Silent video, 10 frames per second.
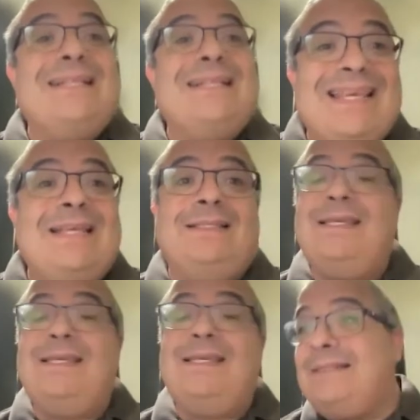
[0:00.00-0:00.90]
It's
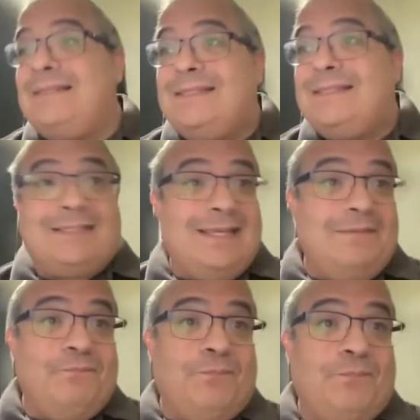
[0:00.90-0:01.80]
easy, it's
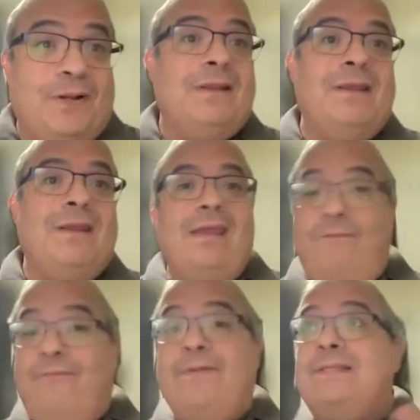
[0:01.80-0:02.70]
simple.
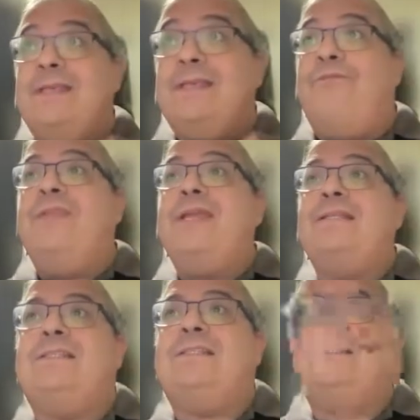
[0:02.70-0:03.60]
If
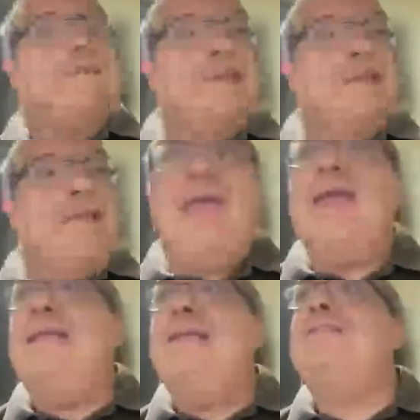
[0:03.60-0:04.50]
this
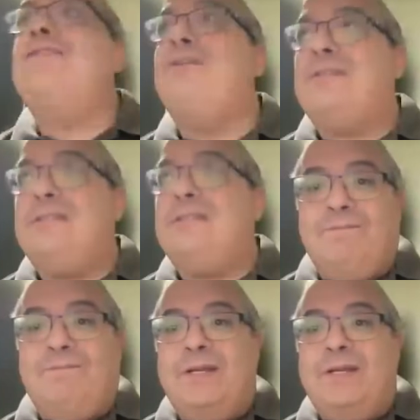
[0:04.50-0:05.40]
is not
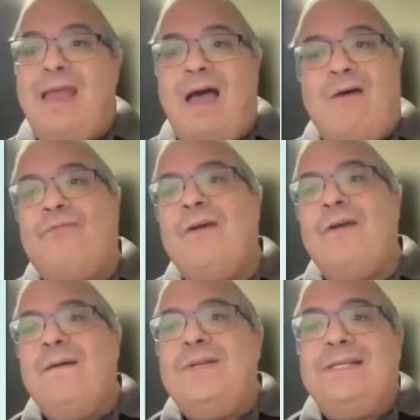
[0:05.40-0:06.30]
simple enough,
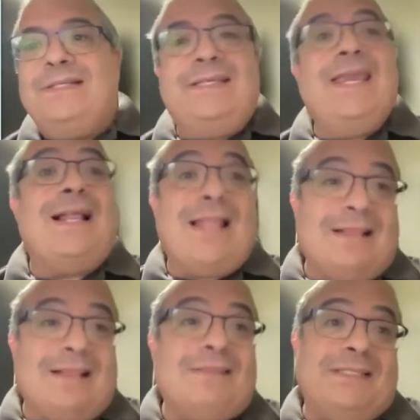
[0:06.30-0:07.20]
please yell
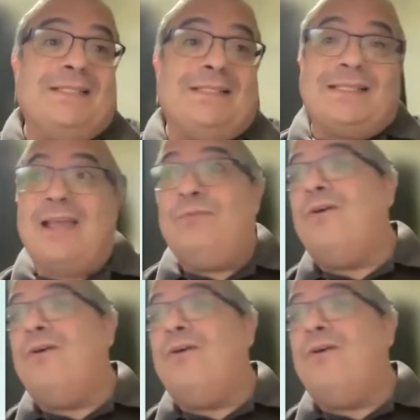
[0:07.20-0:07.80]
at me since I